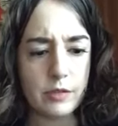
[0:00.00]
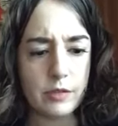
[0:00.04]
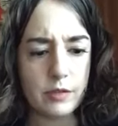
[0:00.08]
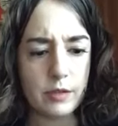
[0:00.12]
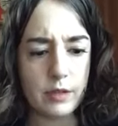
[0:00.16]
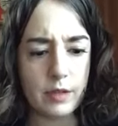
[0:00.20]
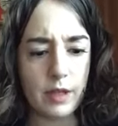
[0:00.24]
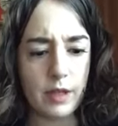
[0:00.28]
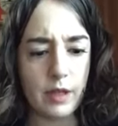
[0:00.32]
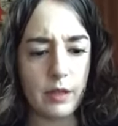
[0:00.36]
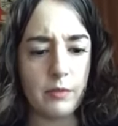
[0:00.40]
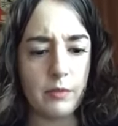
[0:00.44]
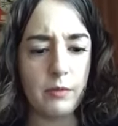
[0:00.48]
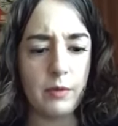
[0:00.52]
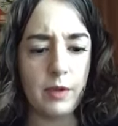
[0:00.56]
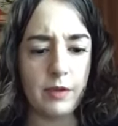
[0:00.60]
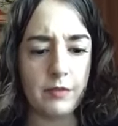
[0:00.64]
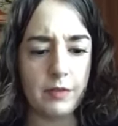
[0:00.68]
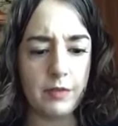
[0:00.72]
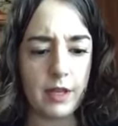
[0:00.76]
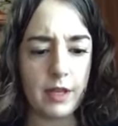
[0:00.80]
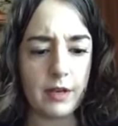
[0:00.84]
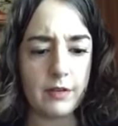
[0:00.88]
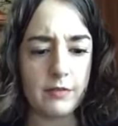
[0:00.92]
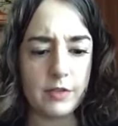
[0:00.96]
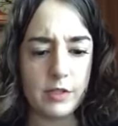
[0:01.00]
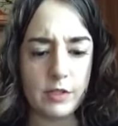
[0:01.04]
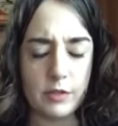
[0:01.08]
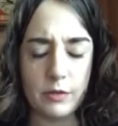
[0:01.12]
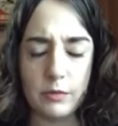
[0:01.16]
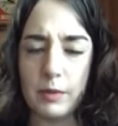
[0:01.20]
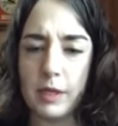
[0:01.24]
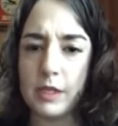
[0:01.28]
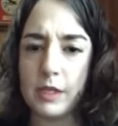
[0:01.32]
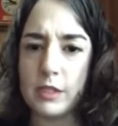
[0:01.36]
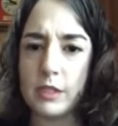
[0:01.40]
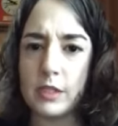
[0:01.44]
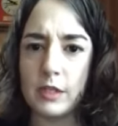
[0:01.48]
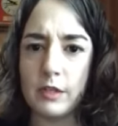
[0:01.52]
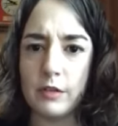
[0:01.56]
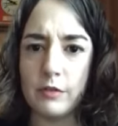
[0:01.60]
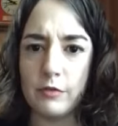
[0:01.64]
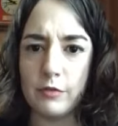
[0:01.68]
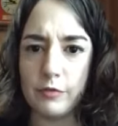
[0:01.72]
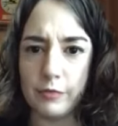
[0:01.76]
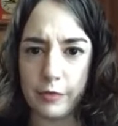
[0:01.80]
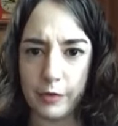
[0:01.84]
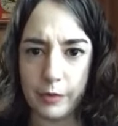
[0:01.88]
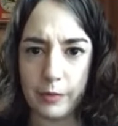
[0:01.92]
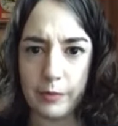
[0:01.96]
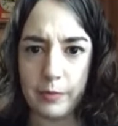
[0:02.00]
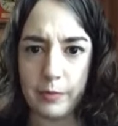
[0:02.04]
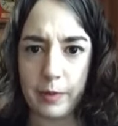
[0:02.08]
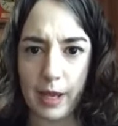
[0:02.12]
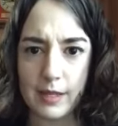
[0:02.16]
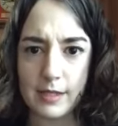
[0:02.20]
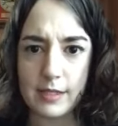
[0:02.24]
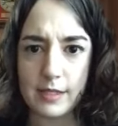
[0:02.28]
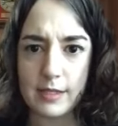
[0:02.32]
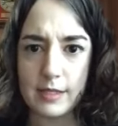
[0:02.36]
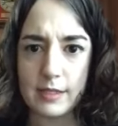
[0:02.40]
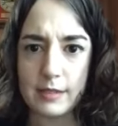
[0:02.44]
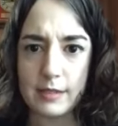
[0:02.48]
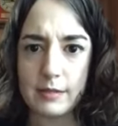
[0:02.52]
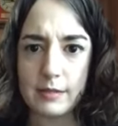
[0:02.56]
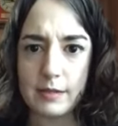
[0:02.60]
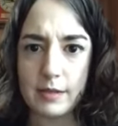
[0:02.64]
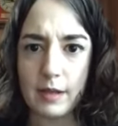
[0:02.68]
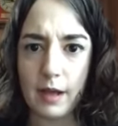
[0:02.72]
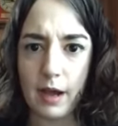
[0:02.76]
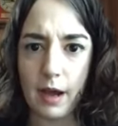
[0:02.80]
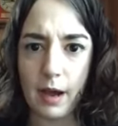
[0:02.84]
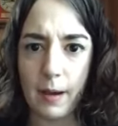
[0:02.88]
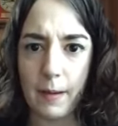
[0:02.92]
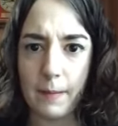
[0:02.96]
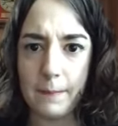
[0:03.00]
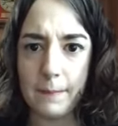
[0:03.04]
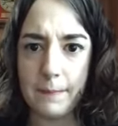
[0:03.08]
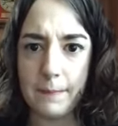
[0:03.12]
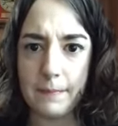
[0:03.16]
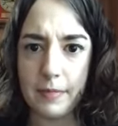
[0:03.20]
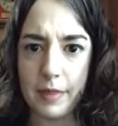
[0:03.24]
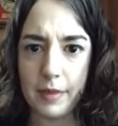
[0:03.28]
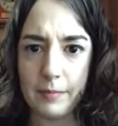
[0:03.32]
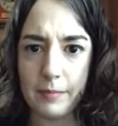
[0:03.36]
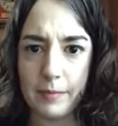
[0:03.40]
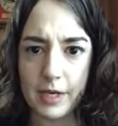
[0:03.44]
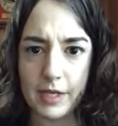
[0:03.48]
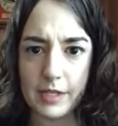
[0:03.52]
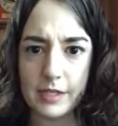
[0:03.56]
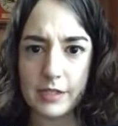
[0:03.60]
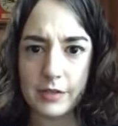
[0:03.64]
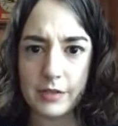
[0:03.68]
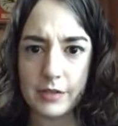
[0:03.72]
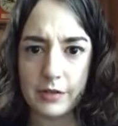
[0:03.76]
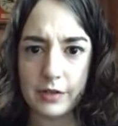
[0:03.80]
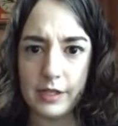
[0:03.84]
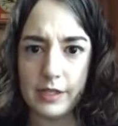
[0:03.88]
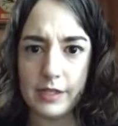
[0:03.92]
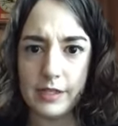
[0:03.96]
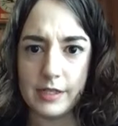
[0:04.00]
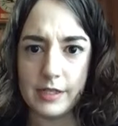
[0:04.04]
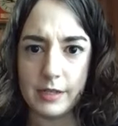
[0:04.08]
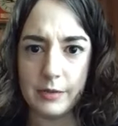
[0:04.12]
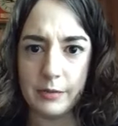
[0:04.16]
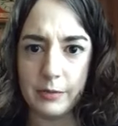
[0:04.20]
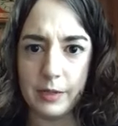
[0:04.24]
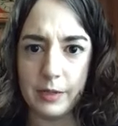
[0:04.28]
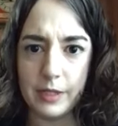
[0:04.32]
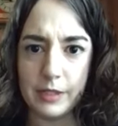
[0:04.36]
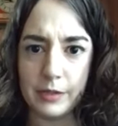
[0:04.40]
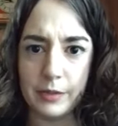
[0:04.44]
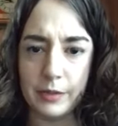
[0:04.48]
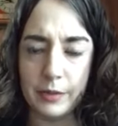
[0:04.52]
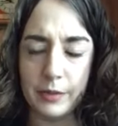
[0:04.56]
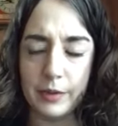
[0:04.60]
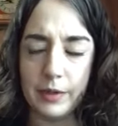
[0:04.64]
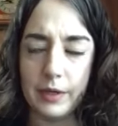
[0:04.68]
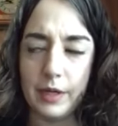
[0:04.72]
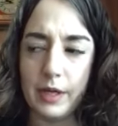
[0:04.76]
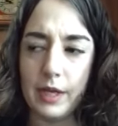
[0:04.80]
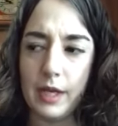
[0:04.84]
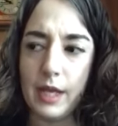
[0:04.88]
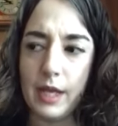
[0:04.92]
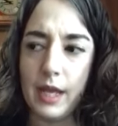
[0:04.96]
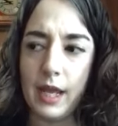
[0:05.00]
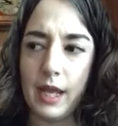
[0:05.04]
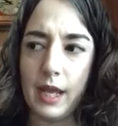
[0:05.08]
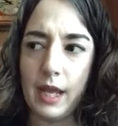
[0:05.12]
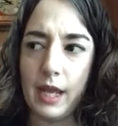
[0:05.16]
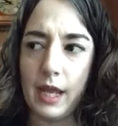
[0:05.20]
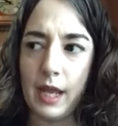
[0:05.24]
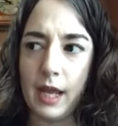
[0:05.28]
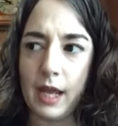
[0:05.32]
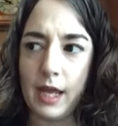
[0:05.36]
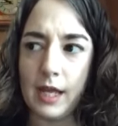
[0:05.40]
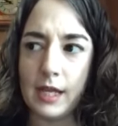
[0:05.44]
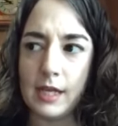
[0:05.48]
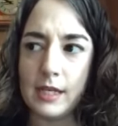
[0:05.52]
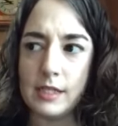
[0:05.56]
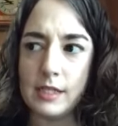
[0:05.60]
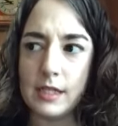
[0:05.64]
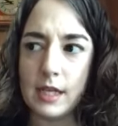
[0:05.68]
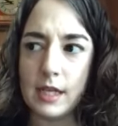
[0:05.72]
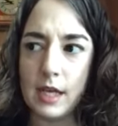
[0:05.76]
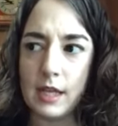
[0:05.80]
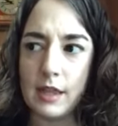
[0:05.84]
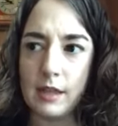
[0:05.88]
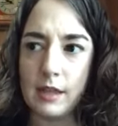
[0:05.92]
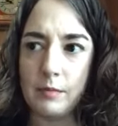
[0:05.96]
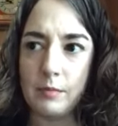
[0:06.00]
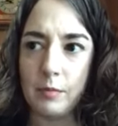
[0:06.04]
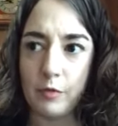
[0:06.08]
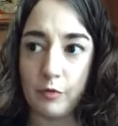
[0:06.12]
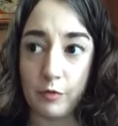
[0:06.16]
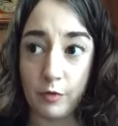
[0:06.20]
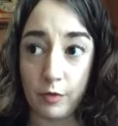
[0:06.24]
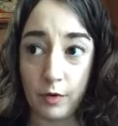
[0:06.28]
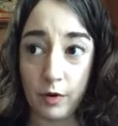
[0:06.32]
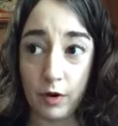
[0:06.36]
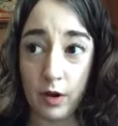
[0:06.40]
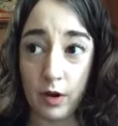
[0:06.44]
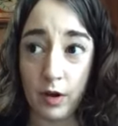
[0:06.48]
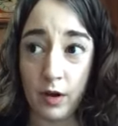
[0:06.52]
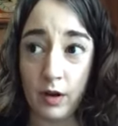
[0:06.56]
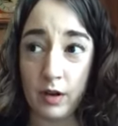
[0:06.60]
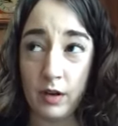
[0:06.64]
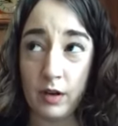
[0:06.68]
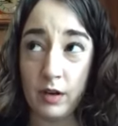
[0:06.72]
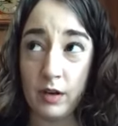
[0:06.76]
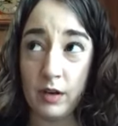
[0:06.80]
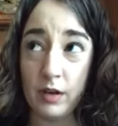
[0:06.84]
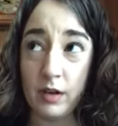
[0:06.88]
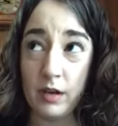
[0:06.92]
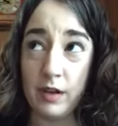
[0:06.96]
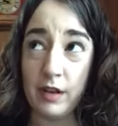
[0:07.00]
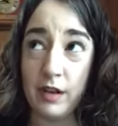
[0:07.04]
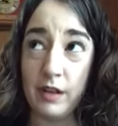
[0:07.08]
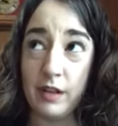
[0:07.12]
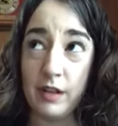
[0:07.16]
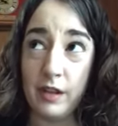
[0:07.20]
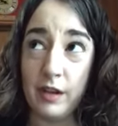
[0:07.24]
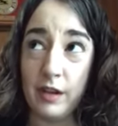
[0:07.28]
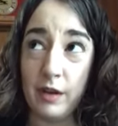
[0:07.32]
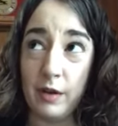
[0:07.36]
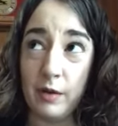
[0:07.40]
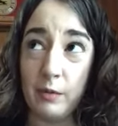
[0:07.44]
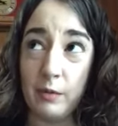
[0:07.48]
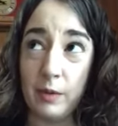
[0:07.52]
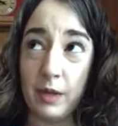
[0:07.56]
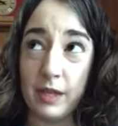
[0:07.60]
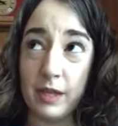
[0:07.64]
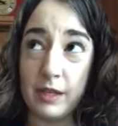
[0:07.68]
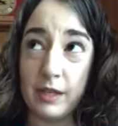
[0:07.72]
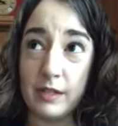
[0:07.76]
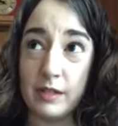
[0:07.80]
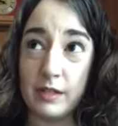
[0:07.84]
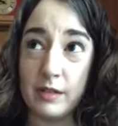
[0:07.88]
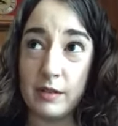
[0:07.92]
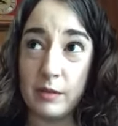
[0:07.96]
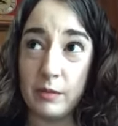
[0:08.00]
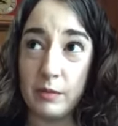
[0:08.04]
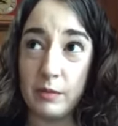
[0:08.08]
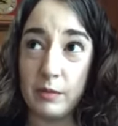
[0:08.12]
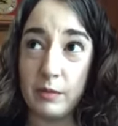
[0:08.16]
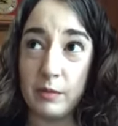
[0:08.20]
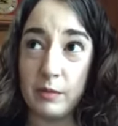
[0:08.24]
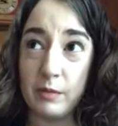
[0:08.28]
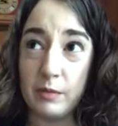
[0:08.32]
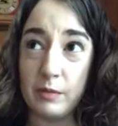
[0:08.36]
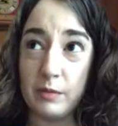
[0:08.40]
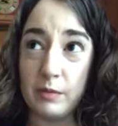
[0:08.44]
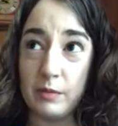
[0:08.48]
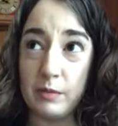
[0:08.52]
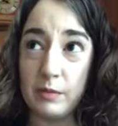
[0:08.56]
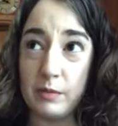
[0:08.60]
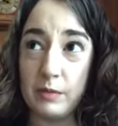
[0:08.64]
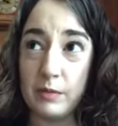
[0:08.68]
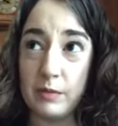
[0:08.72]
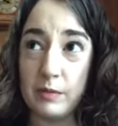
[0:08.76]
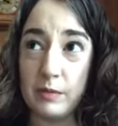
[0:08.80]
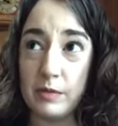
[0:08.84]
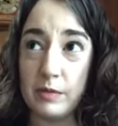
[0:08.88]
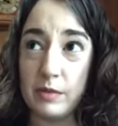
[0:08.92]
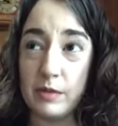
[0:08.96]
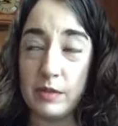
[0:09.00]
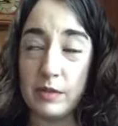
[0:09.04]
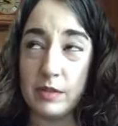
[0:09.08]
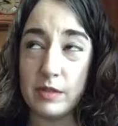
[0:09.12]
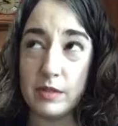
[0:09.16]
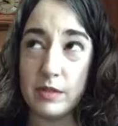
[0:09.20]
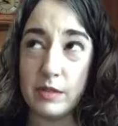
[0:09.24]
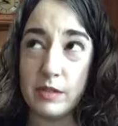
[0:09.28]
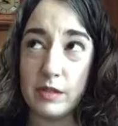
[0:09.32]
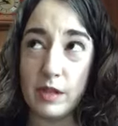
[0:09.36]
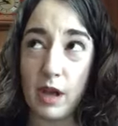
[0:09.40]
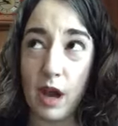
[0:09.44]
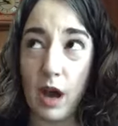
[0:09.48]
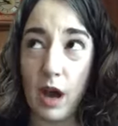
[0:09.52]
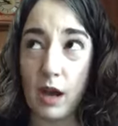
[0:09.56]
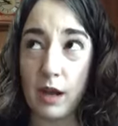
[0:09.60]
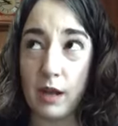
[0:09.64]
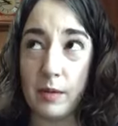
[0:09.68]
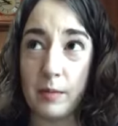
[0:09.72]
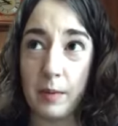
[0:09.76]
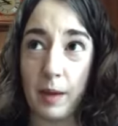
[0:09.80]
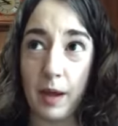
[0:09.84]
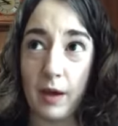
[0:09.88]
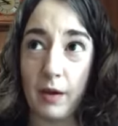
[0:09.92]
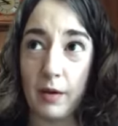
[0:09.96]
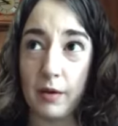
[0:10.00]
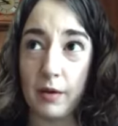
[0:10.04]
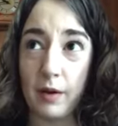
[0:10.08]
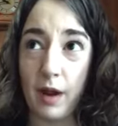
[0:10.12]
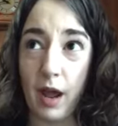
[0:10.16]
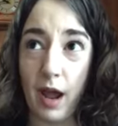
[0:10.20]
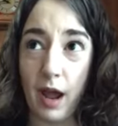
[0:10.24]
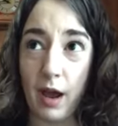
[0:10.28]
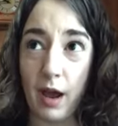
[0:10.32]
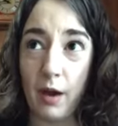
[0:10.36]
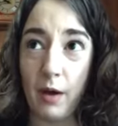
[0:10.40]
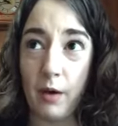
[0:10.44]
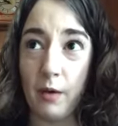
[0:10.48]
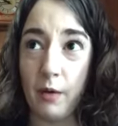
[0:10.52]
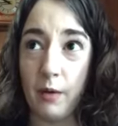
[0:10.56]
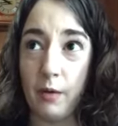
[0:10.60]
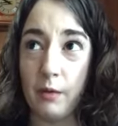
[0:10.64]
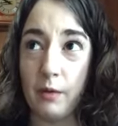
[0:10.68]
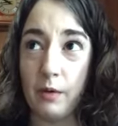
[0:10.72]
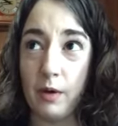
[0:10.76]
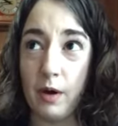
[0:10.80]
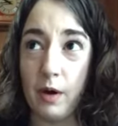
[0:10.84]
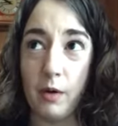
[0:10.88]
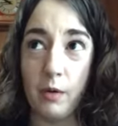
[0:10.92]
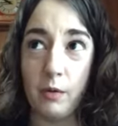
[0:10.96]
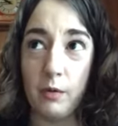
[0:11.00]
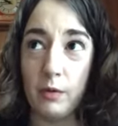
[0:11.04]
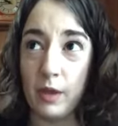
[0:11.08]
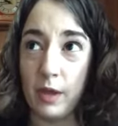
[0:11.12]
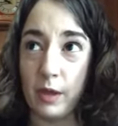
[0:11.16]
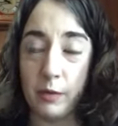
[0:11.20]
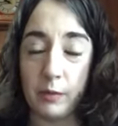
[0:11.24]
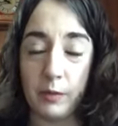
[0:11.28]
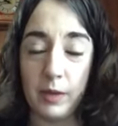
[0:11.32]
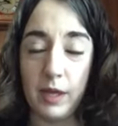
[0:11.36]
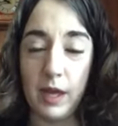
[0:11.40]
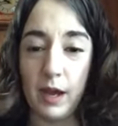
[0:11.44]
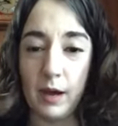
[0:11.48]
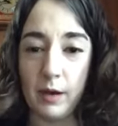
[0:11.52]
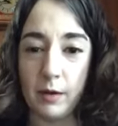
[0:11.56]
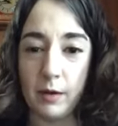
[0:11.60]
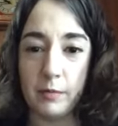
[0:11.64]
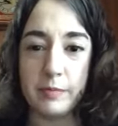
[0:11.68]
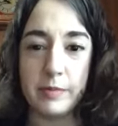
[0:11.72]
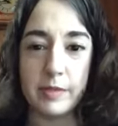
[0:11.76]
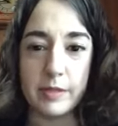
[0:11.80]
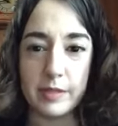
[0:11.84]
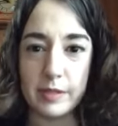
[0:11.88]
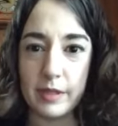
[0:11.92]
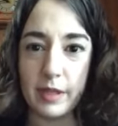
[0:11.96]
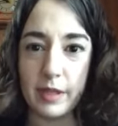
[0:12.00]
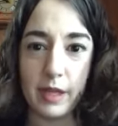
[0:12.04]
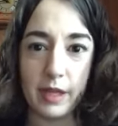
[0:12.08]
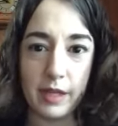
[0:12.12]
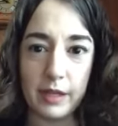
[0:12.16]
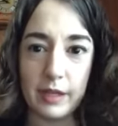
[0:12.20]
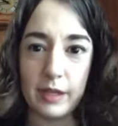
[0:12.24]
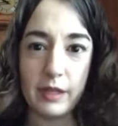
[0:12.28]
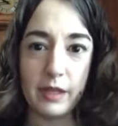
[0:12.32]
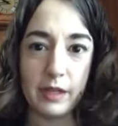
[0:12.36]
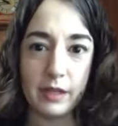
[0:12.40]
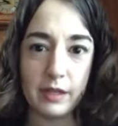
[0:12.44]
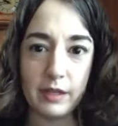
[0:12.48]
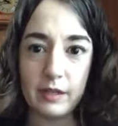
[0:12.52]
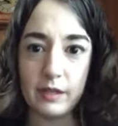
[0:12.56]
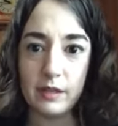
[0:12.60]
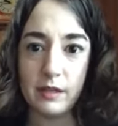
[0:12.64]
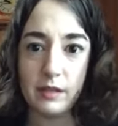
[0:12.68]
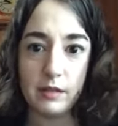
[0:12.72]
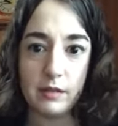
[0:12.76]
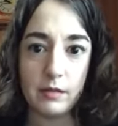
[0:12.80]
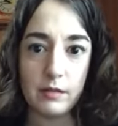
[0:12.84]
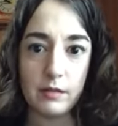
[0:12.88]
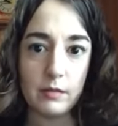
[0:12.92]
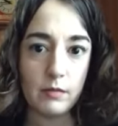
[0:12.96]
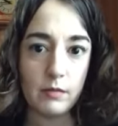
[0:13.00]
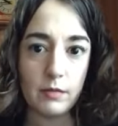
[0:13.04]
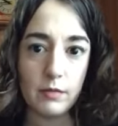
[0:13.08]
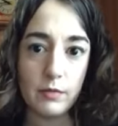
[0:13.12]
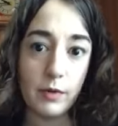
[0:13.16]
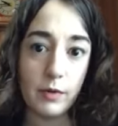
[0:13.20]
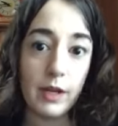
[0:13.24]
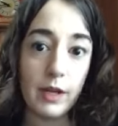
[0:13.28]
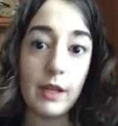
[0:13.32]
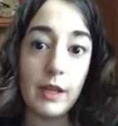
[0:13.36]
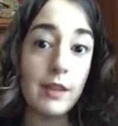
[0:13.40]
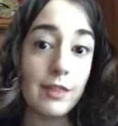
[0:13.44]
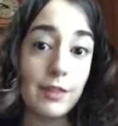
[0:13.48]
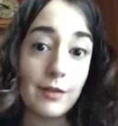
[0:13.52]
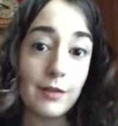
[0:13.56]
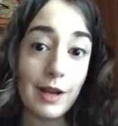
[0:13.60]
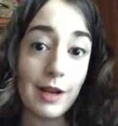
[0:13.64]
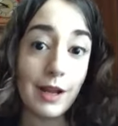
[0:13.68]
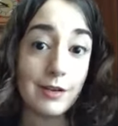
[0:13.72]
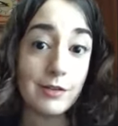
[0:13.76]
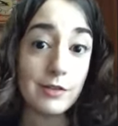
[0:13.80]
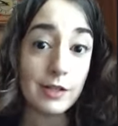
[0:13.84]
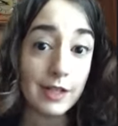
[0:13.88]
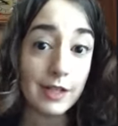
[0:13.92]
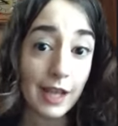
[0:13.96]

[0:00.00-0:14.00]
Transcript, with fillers: uh, we have a lot of soup kitchen and food based um, ministries that we do and i think before you know we could talk about how oh like we helped like three 300